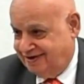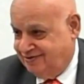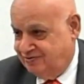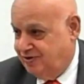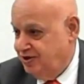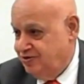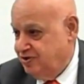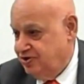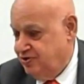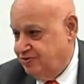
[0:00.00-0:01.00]
And what are you
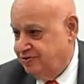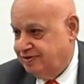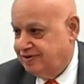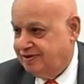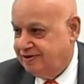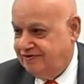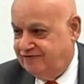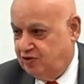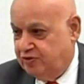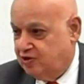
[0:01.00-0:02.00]
going to do? If
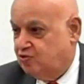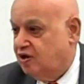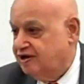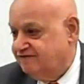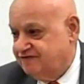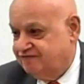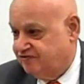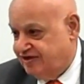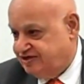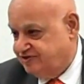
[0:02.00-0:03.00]
you wear one of them for
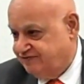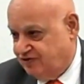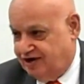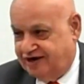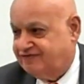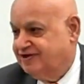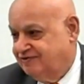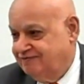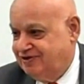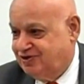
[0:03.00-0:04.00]
the rest of your life,
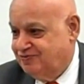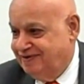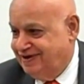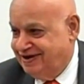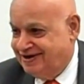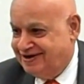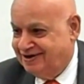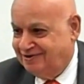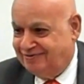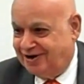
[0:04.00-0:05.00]
it'll be too many.
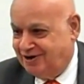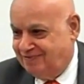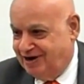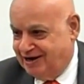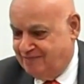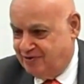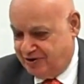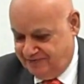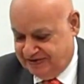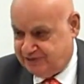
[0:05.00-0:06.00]
Why are you buying
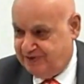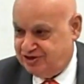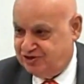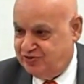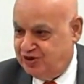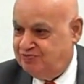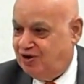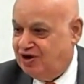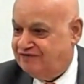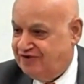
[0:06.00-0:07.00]
more? Especially when you
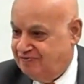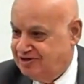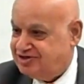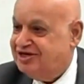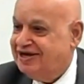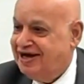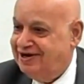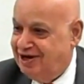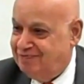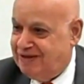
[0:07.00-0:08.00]
borrow from us and
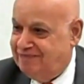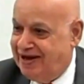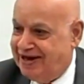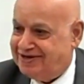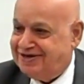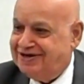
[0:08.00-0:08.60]
not pay back.